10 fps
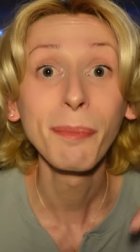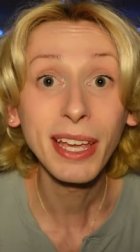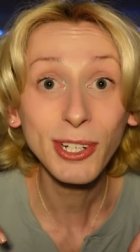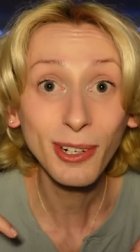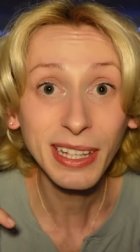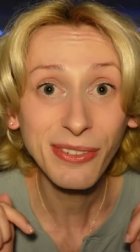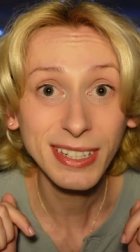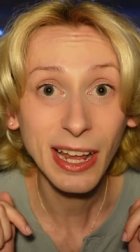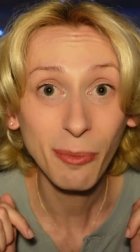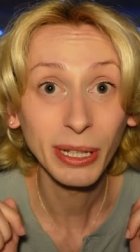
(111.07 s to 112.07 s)
make sure to leave it
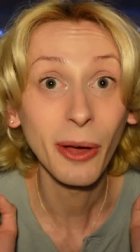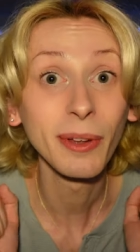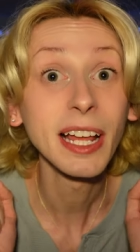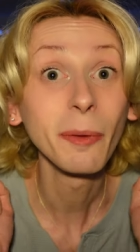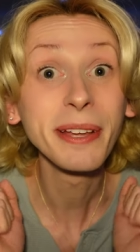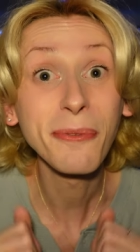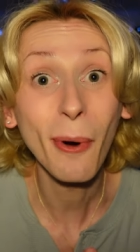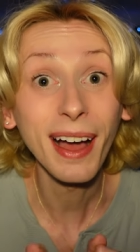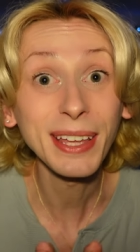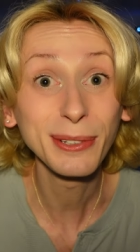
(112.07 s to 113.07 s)
down below and tell me
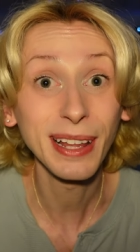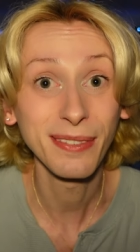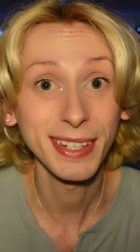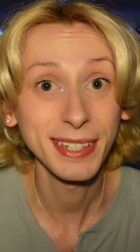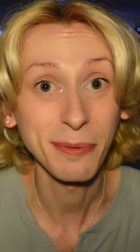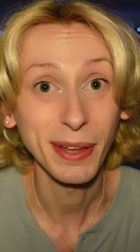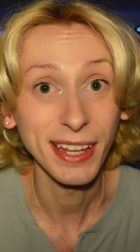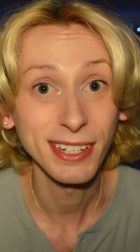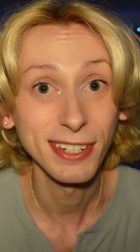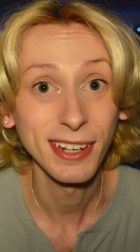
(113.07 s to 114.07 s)
why you love it so
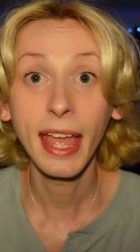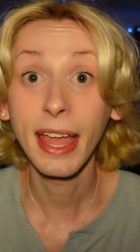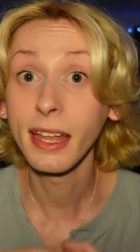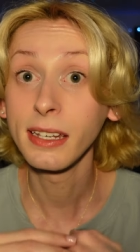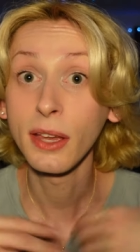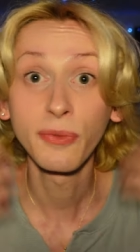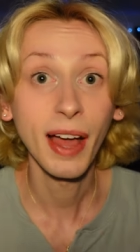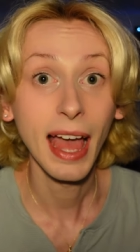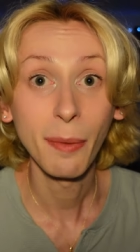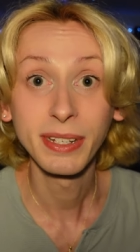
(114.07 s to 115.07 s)
much. And if
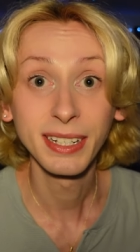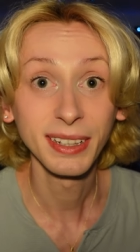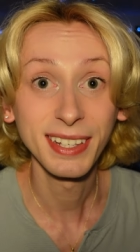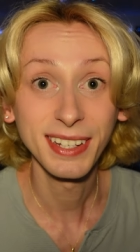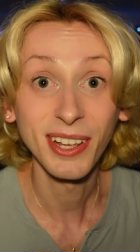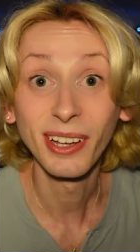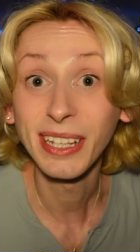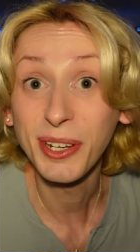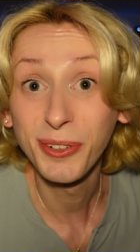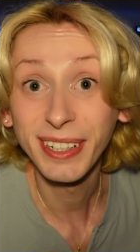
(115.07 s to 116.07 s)
I happen to list a song
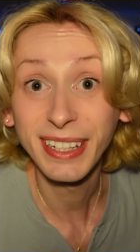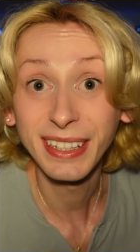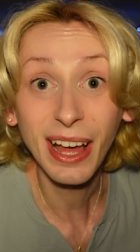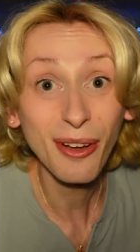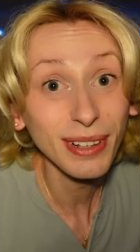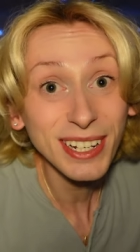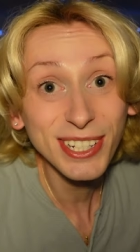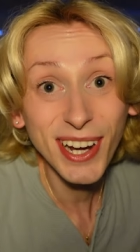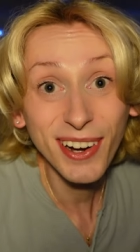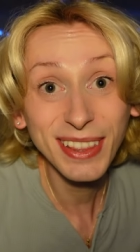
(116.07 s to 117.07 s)
that you really love, let's
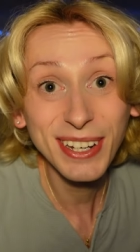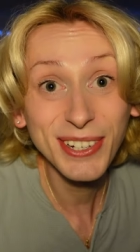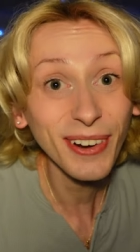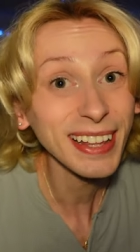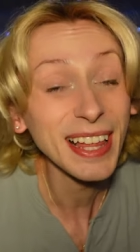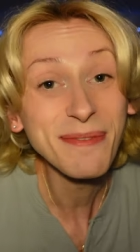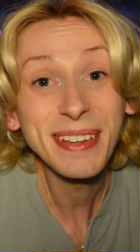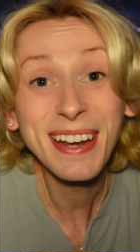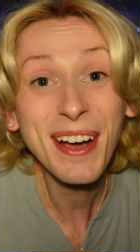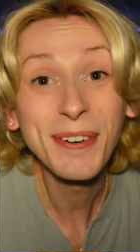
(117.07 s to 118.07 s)
share in the joy. Let
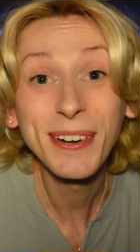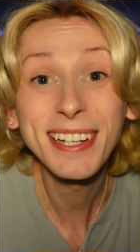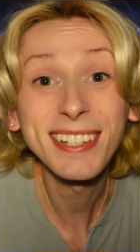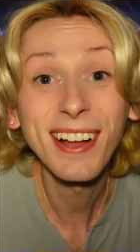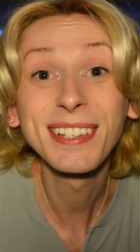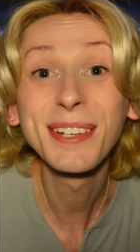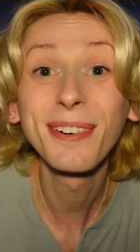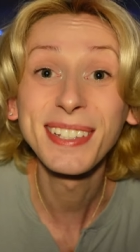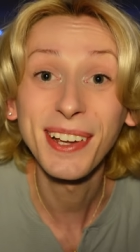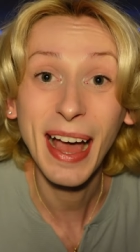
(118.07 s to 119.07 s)
me know which songs you
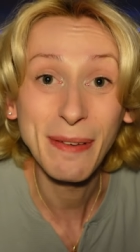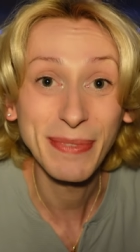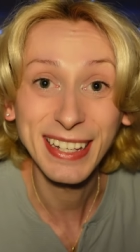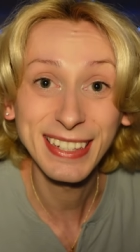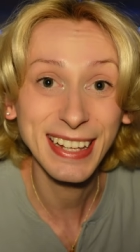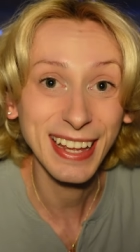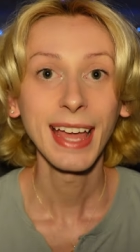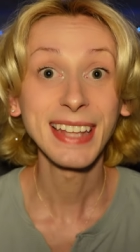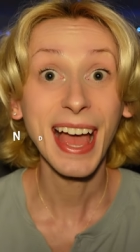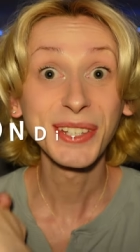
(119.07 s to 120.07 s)
were so happy to see.
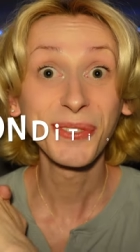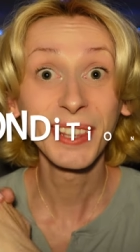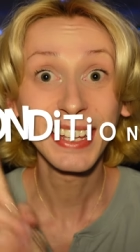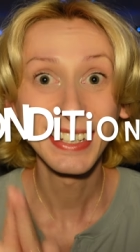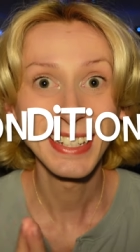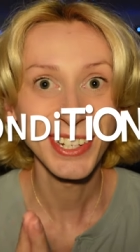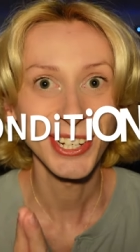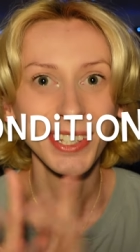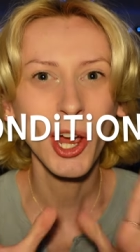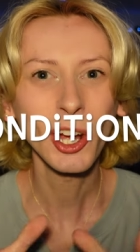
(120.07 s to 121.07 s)
And as for the
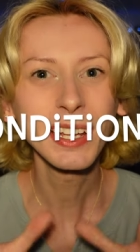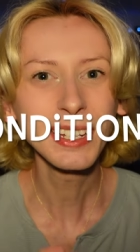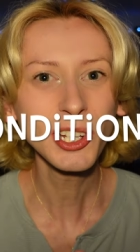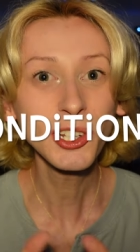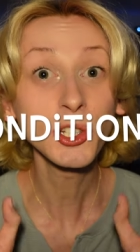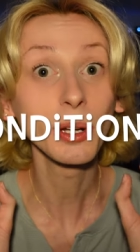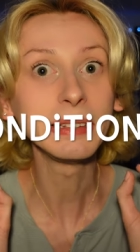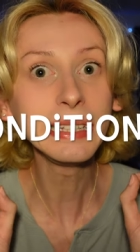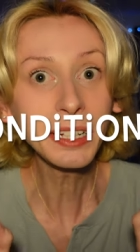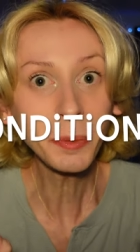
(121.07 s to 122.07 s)
conditions, our conditions are a
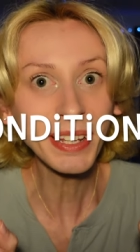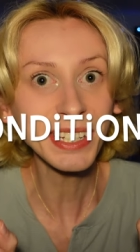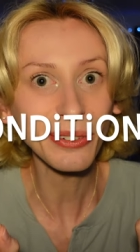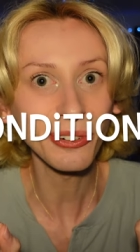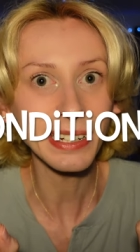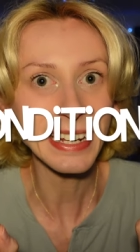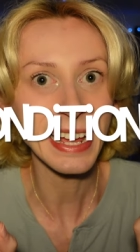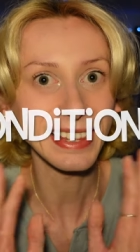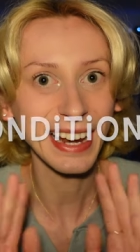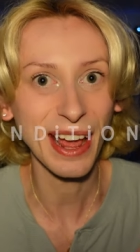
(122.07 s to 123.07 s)
little bit different
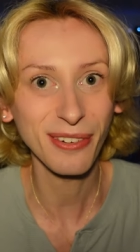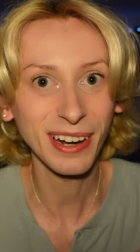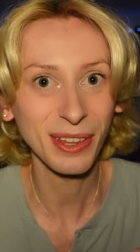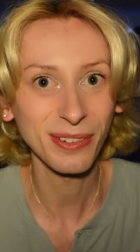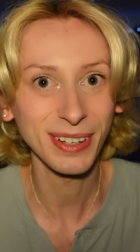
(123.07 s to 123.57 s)
today than every other